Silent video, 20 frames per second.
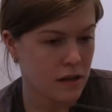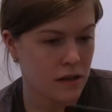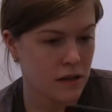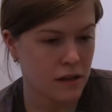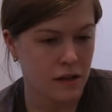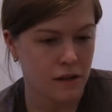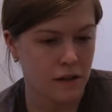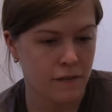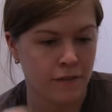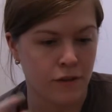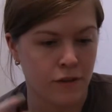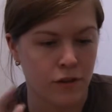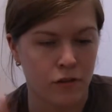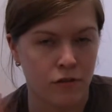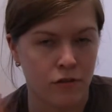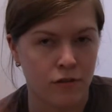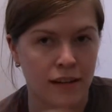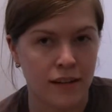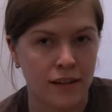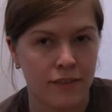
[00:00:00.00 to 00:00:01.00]
if you
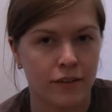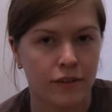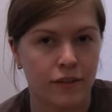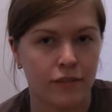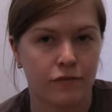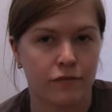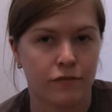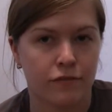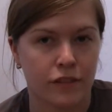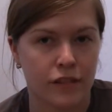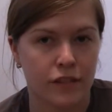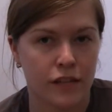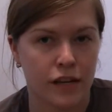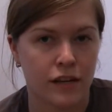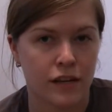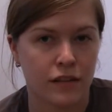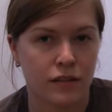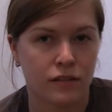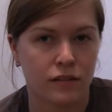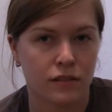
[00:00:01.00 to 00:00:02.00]
leave it for
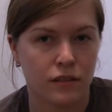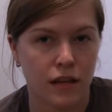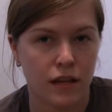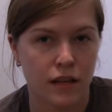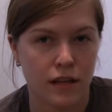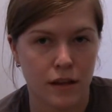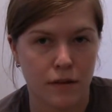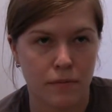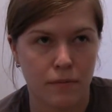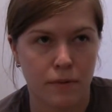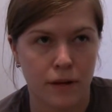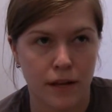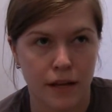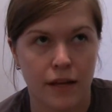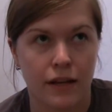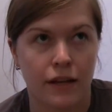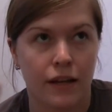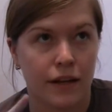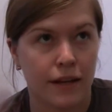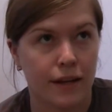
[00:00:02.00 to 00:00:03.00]
days and then play
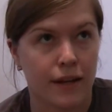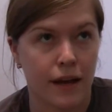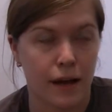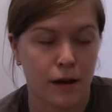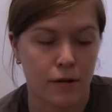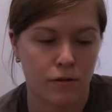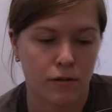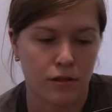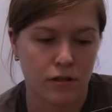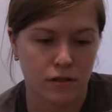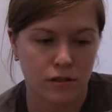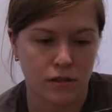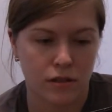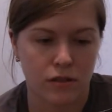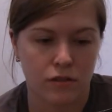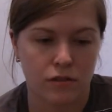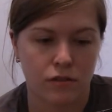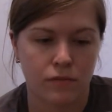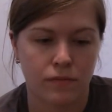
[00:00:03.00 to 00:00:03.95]
like an hour and so,